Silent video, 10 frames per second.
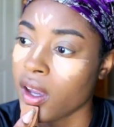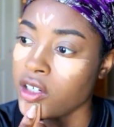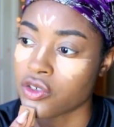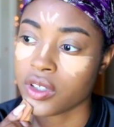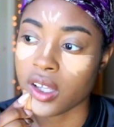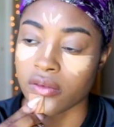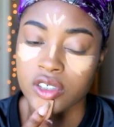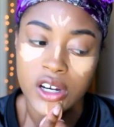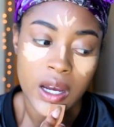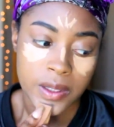entry
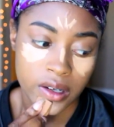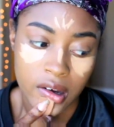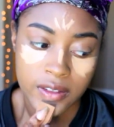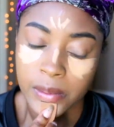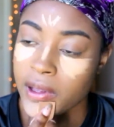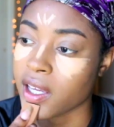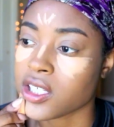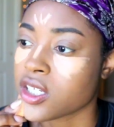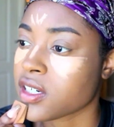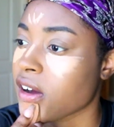level jobs like I was
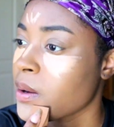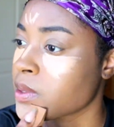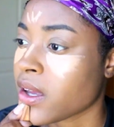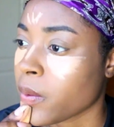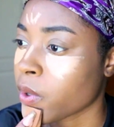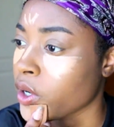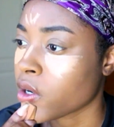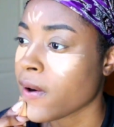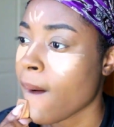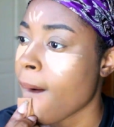applying to jobs that
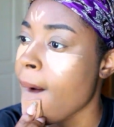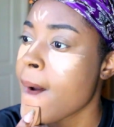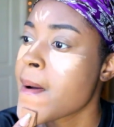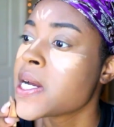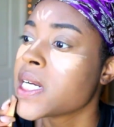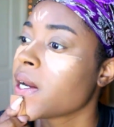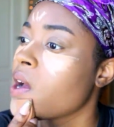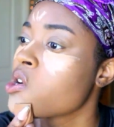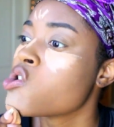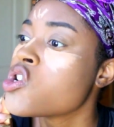were
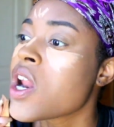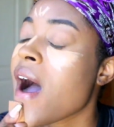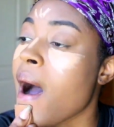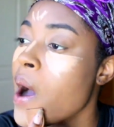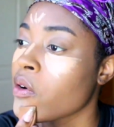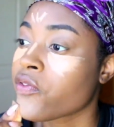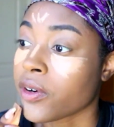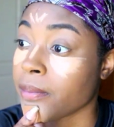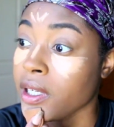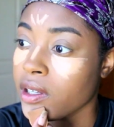not
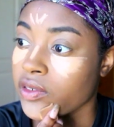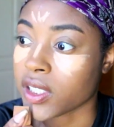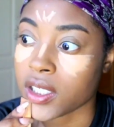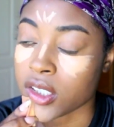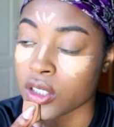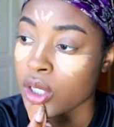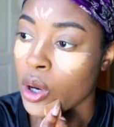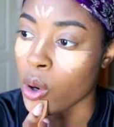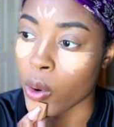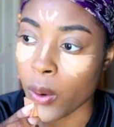for me really
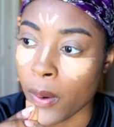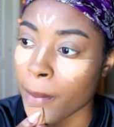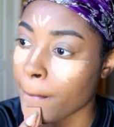so